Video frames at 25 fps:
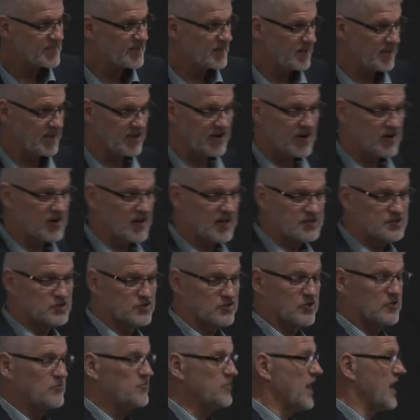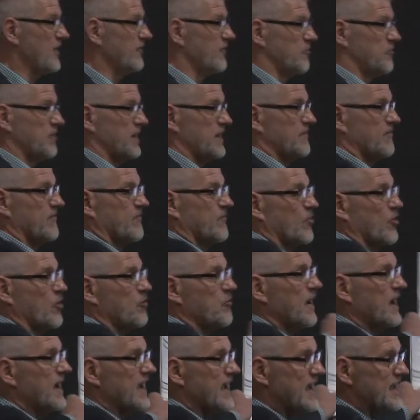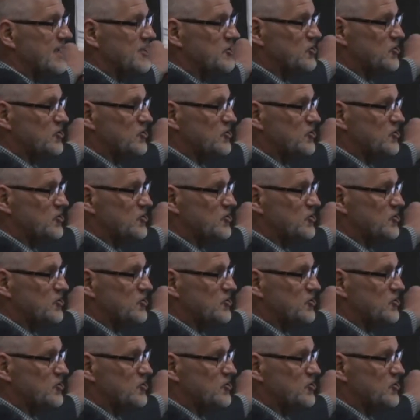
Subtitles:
In our lunchroom, we have a big 4x8